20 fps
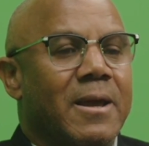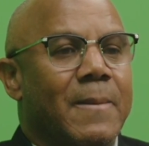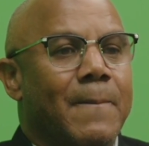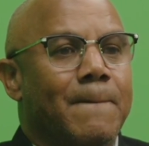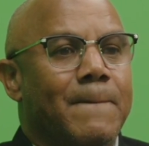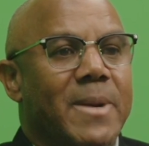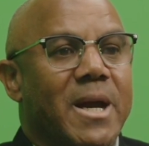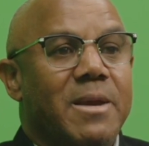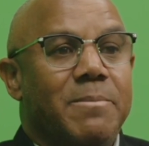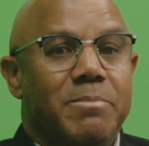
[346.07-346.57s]

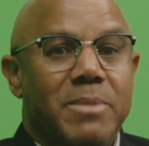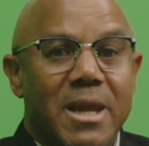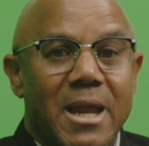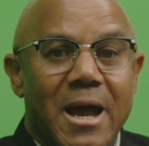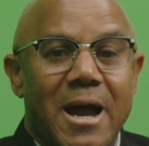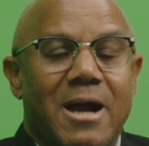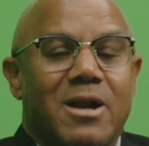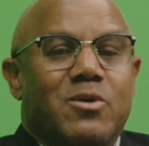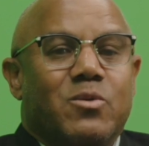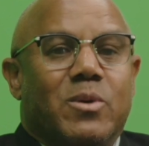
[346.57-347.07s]
might be
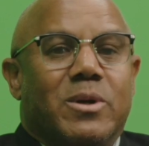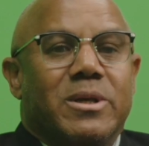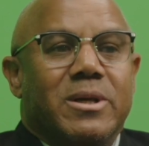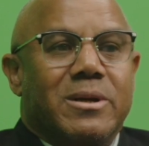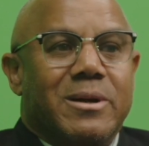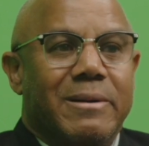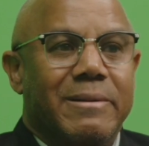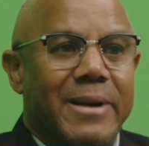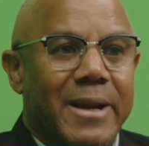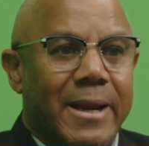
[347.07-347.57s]
actually
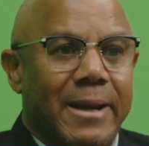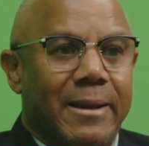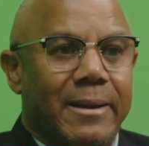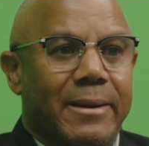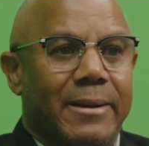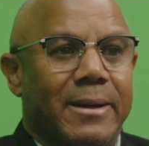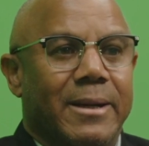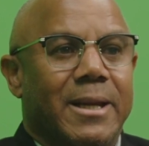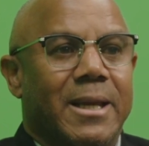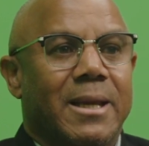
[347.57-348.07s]
correct
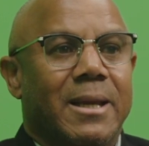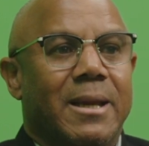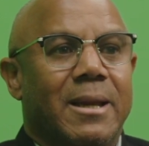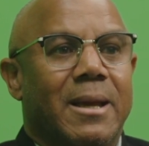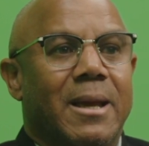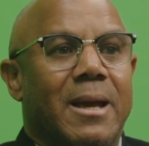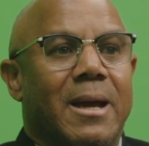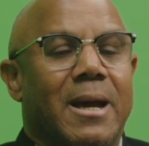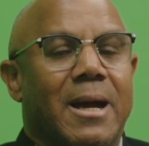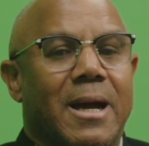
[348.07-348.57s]

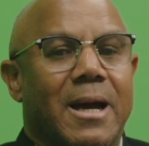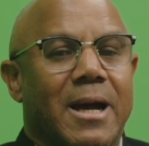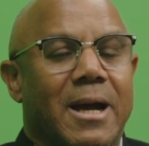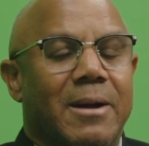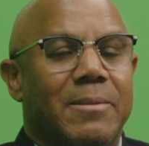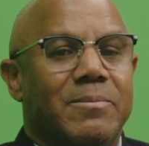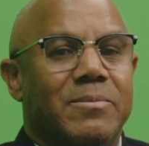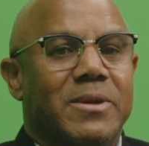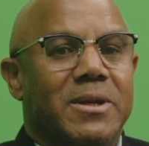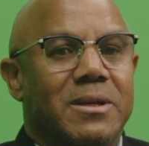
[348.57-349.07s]

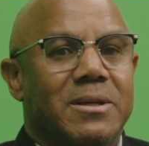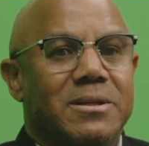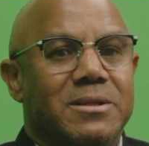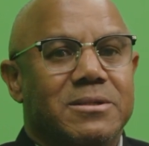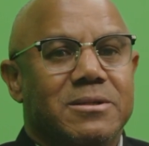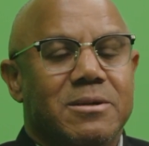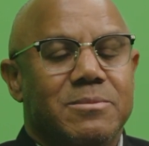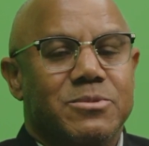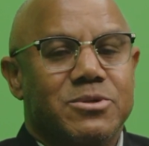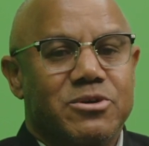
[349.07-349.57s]
in
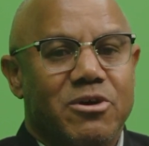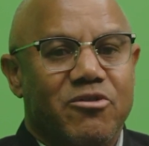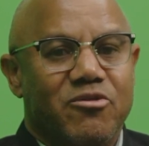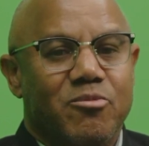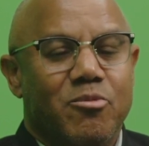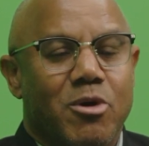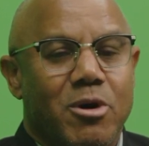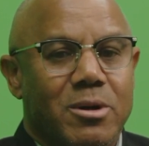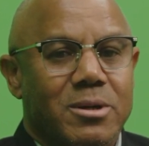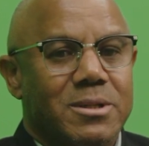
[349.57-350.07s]
terms of
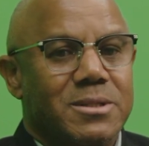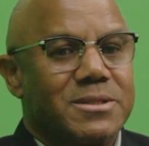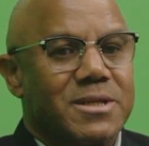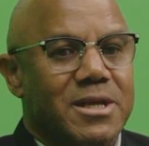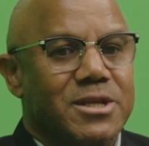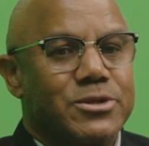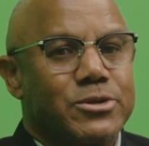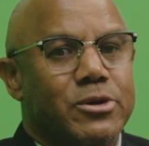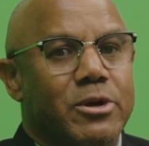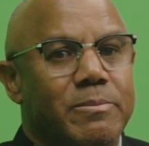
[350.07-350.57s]
models
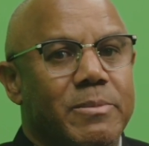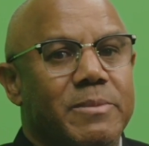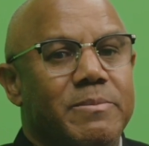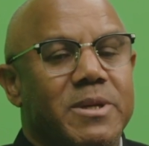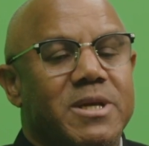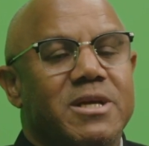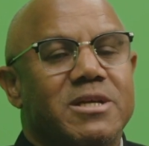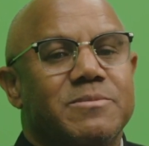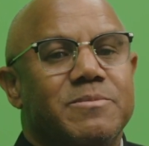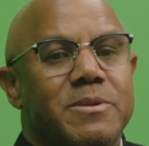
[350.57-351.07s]
and so on, but
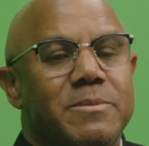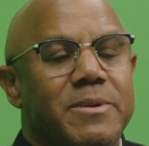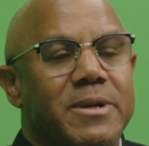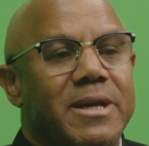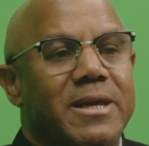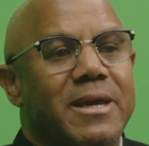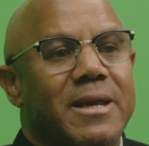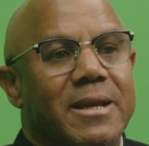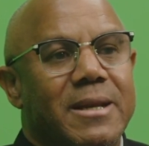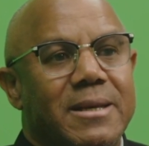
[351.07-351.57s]
because people
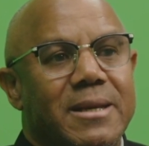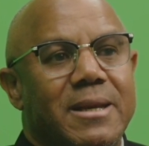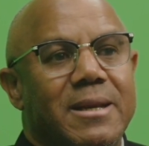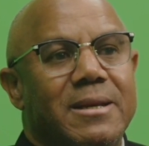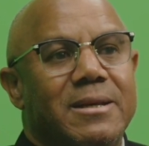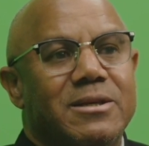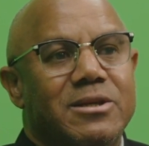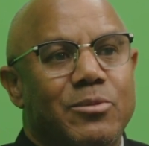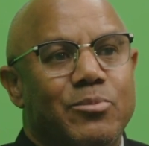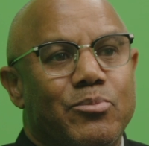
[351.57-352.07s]
cannot
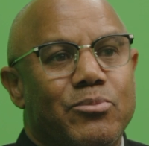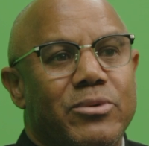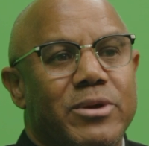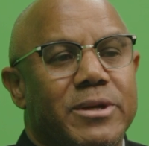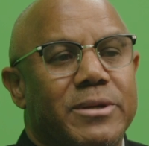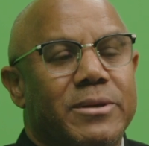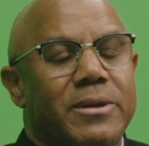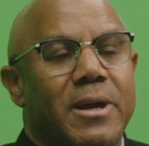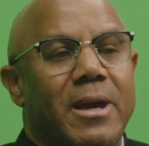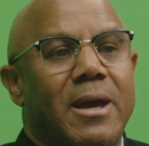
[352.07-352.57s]

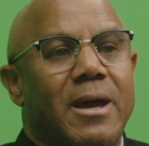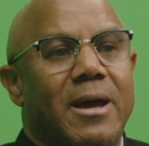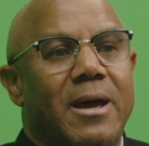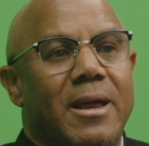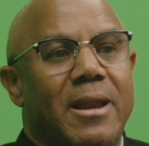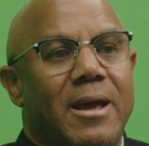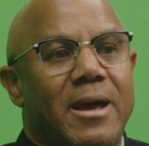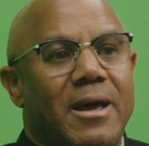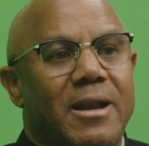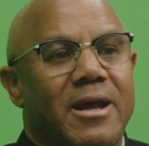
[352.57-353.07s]
interpret
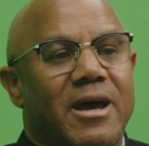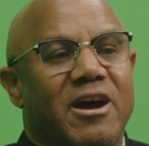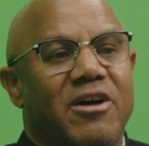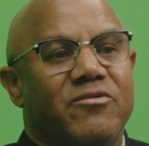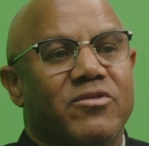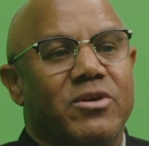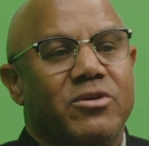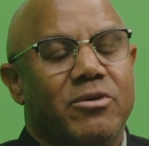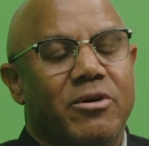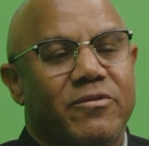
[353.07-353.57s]
and
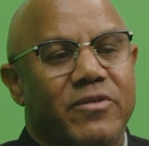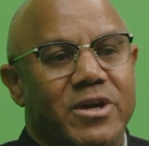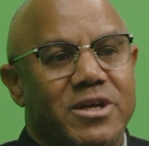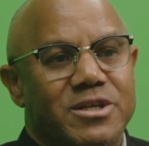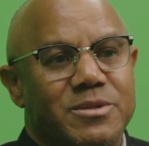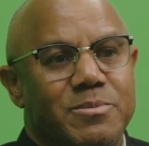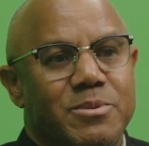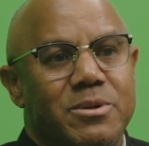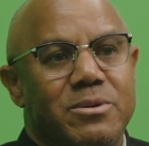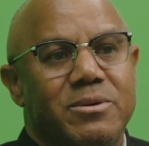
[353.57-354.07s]
have enough
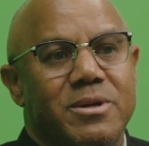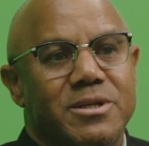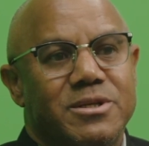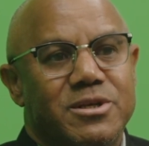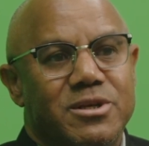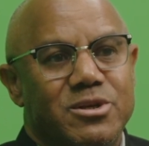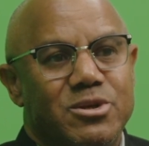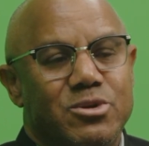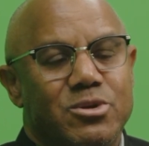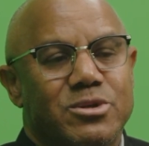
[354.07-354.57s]
experience
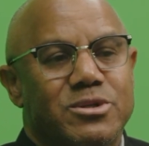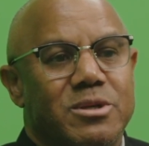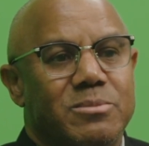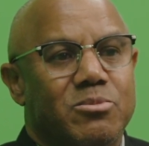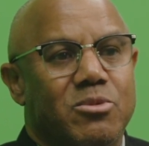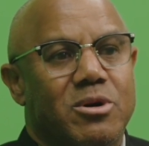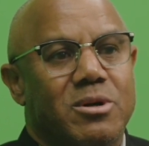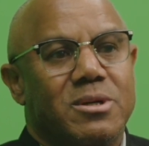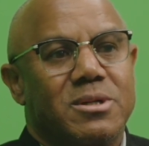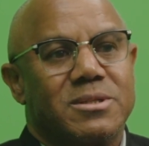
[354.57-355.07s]
in using
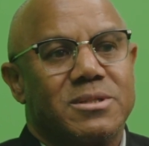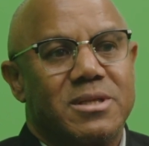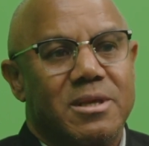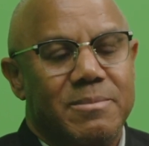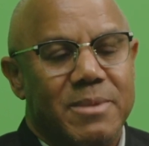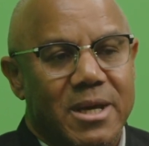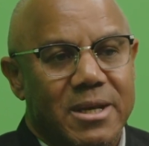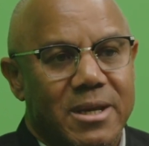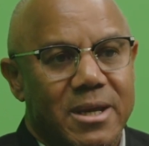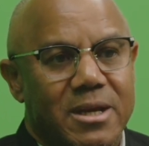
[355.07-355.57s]
models, they
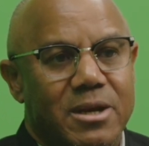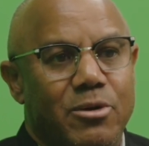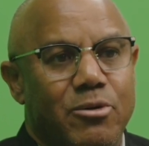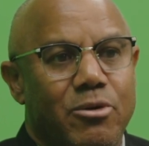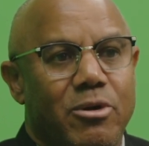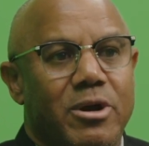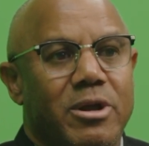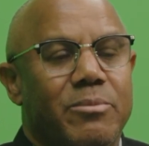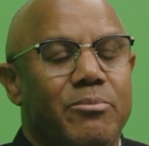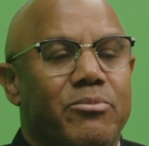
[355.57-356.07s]
might get a
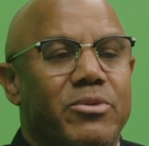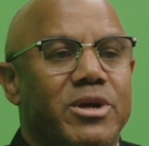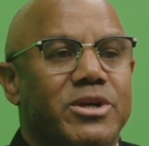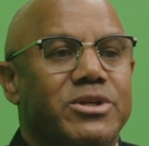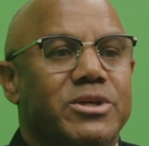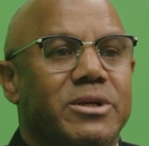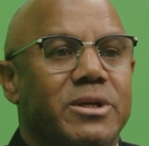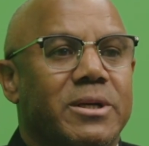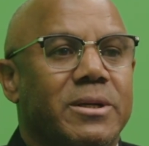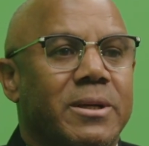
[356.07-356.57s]
wrong
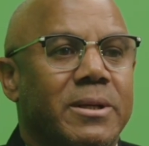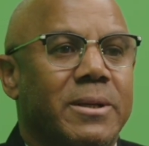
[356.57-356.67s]
impression.